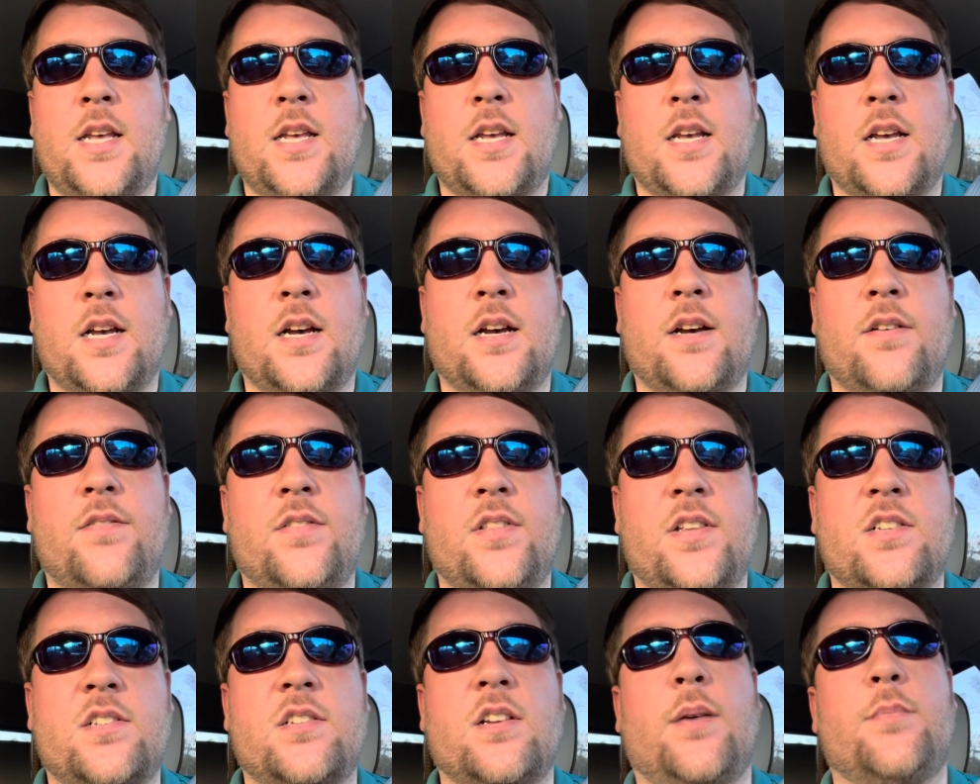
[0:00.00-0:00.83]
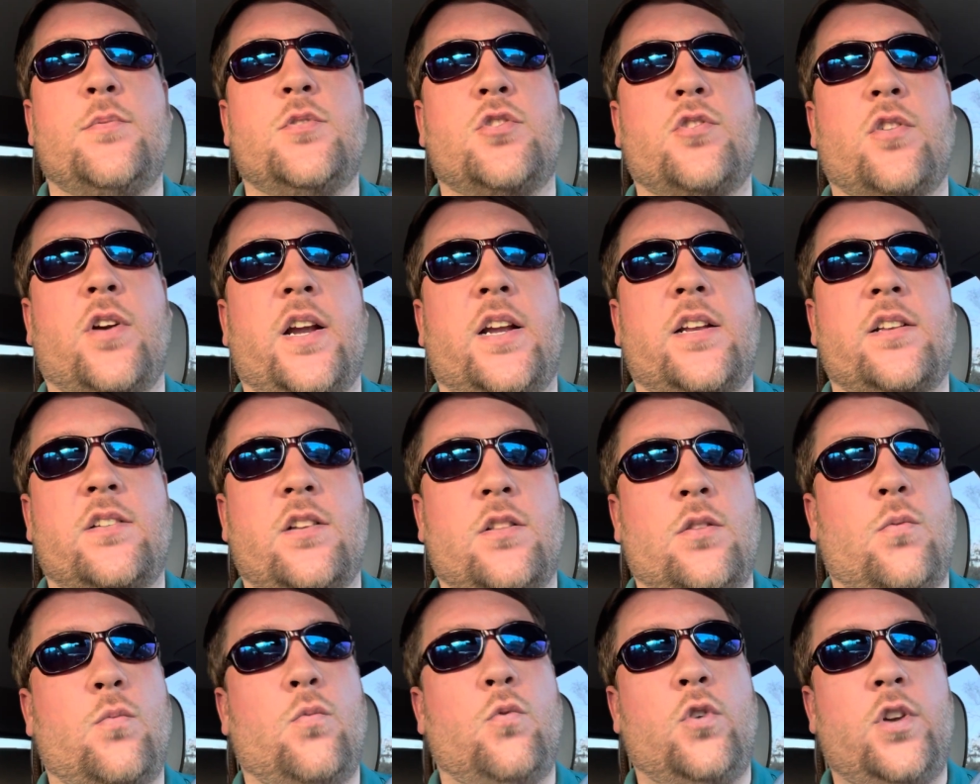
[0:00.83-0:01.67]
of the substrate, so
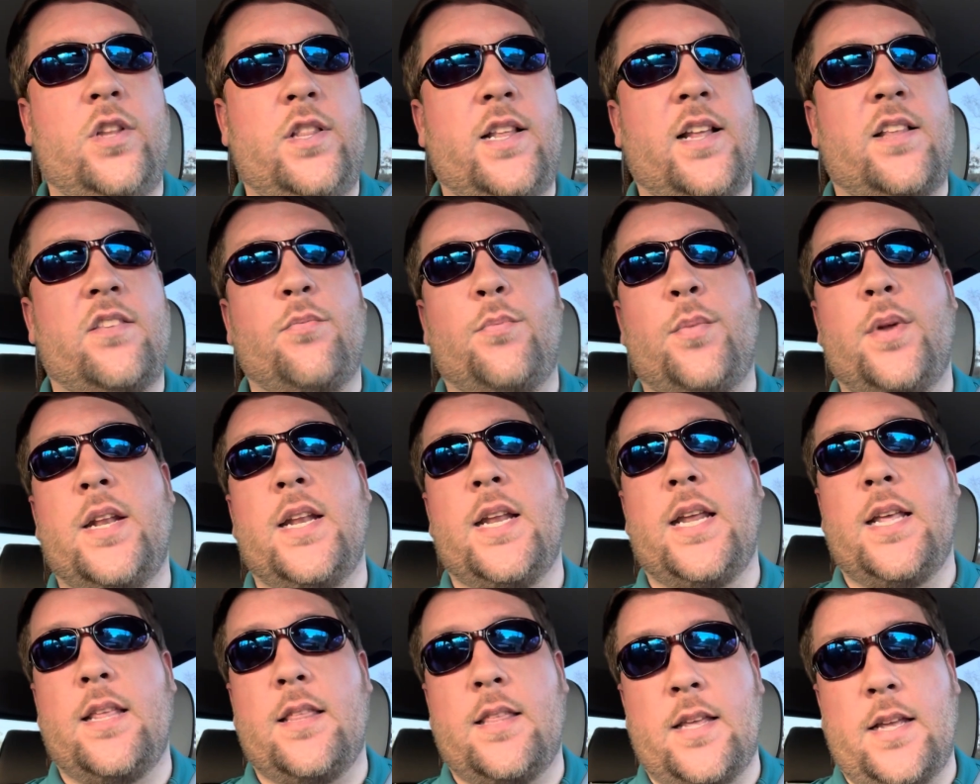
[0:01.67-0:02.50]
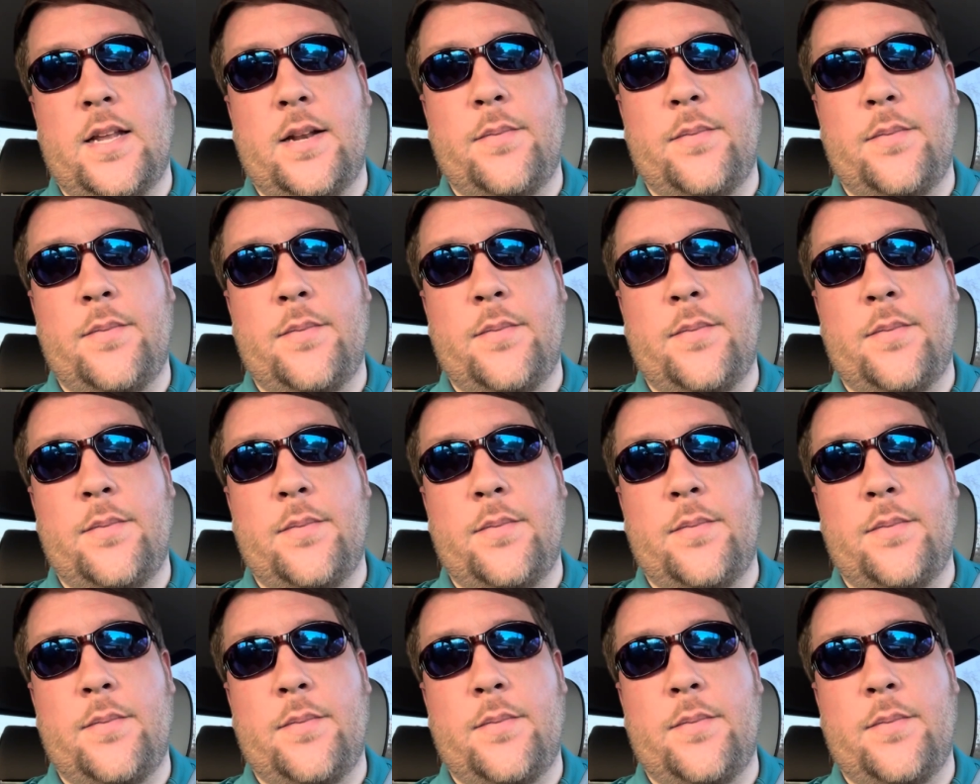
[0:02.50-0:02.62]
the wood that's beneath it.